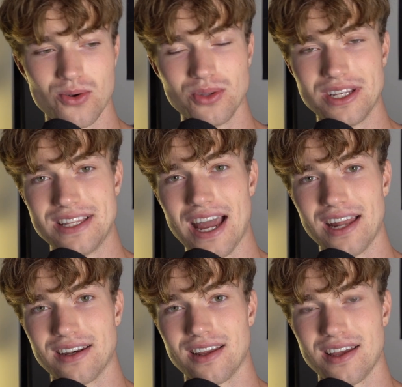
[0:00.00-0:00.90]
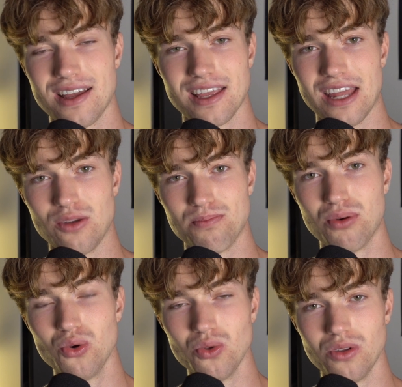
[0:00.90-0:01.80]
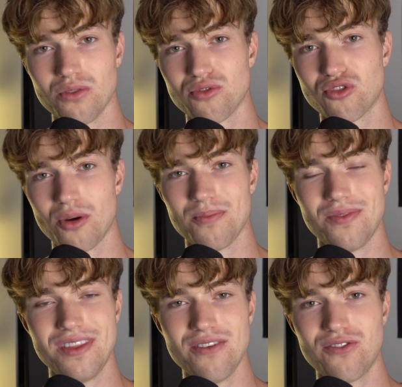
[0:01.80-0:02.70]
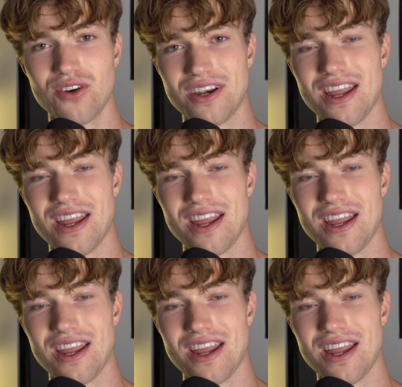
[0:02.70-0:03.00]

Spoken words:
Only then can you pull from different